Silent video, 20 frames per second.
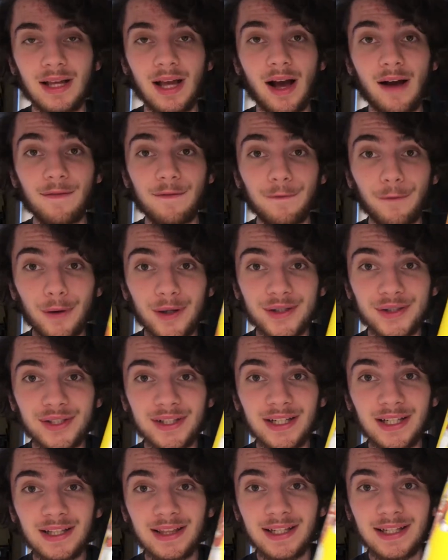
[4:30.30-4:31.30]

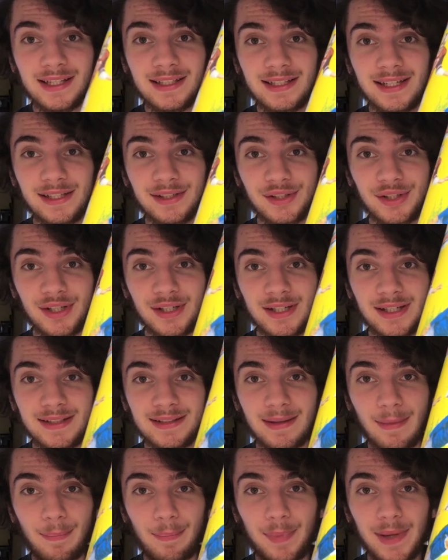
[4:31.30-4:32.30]
Unfortunately, the condition
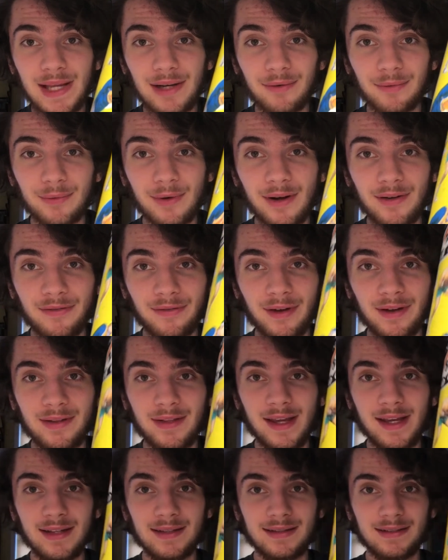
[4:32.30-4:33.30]
is a bit rough on
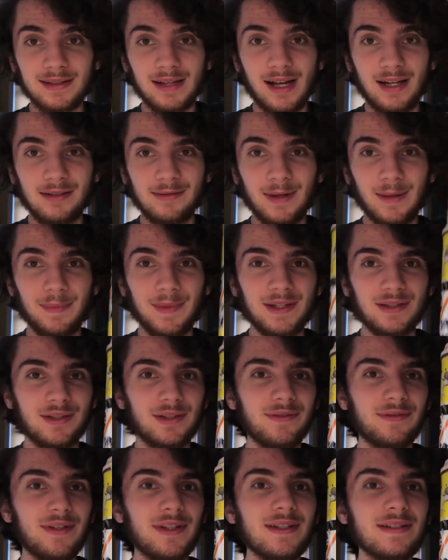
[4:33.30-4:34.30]
this. I'm not
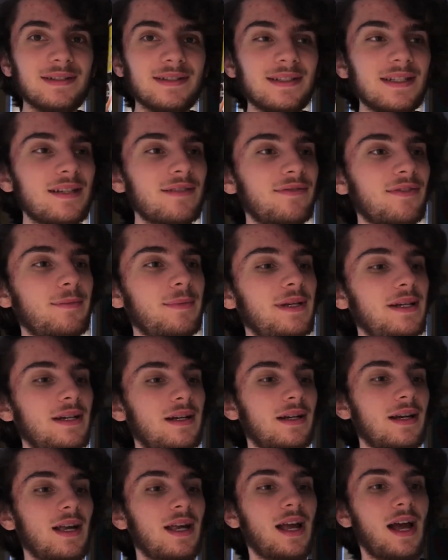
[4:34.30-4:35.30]
sure if you can see it from
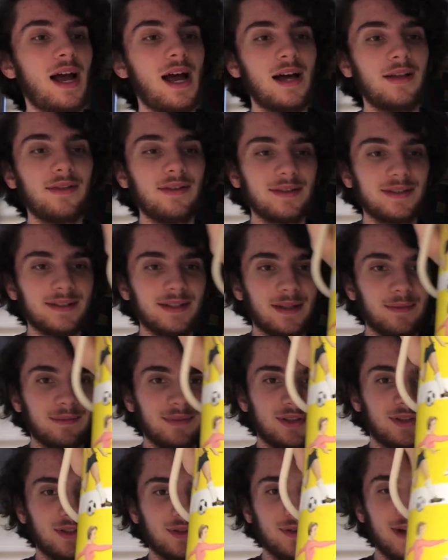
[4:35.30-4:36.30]
here. There's some
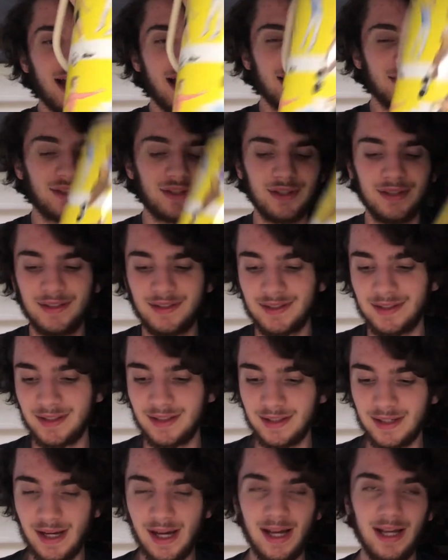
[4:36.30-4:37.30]
scratches
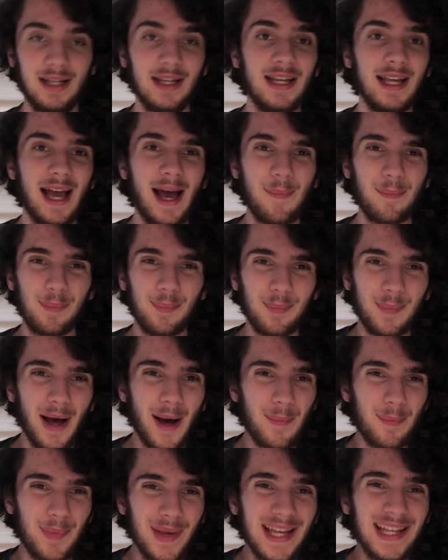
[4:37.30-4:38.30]
and a
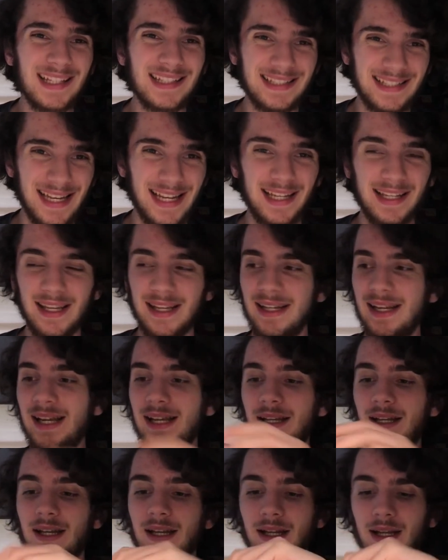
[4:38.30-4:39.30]
big ding in
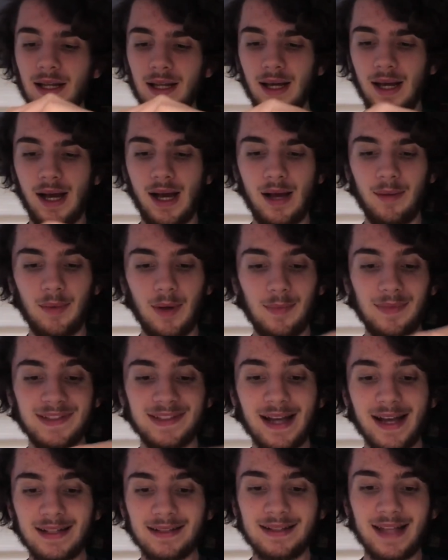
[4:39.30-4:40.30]
it. But
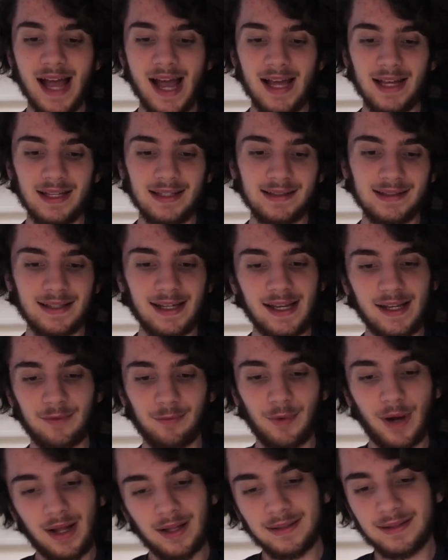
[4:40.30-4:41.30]
besides that, it's in
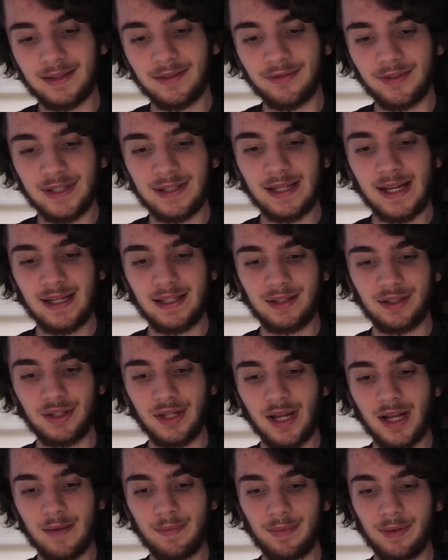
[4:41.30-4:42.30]
relatively nice
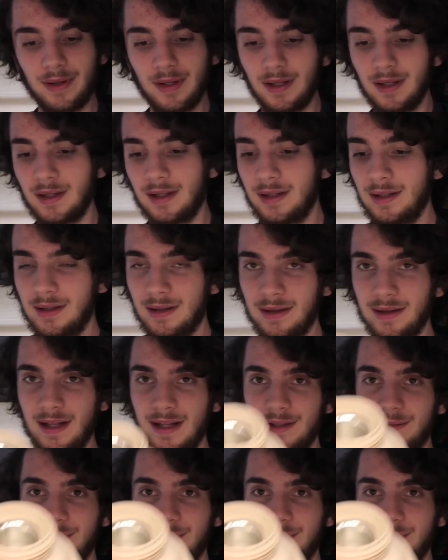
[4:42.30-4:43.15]
shape. That's